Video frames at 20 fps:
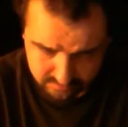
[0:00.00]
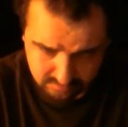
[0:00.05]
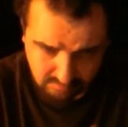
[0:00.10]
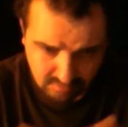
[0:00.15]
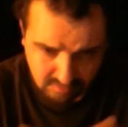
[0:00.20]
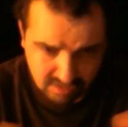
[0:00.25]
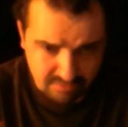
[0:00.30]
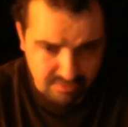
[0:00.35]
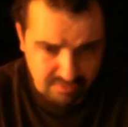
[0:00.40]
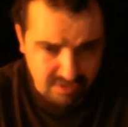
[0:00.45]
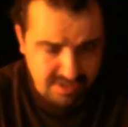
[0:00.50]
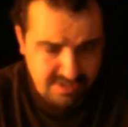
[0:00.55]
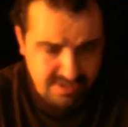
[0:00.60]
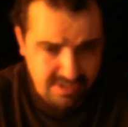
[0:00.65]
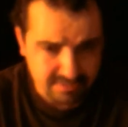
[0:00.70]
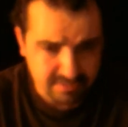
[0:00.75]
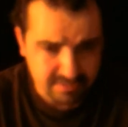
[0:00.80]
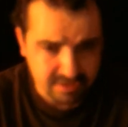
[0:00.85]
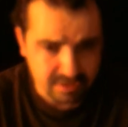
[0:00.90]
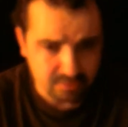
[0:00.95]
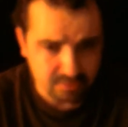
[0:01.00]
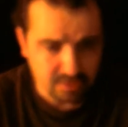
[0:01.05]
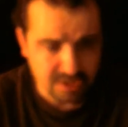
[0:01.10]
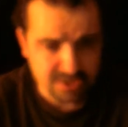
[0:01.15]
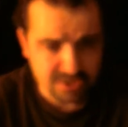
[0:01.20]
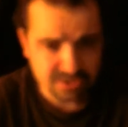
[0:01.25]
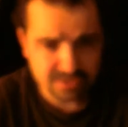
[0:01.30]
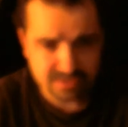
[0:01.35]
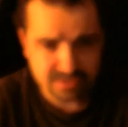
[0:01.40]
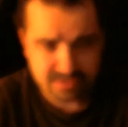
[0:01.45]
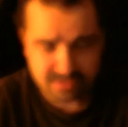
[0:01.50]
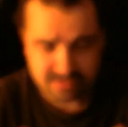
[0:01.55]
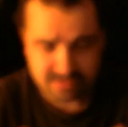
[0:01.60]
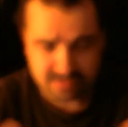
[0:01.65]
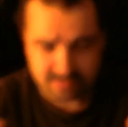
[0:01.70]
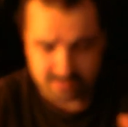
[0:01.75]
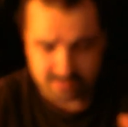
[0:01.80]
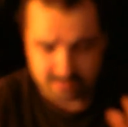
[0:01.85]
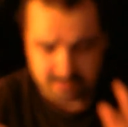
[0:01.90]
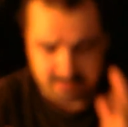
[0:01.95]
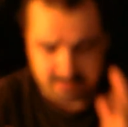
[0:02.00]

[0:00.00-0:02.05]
if you guys have any questions on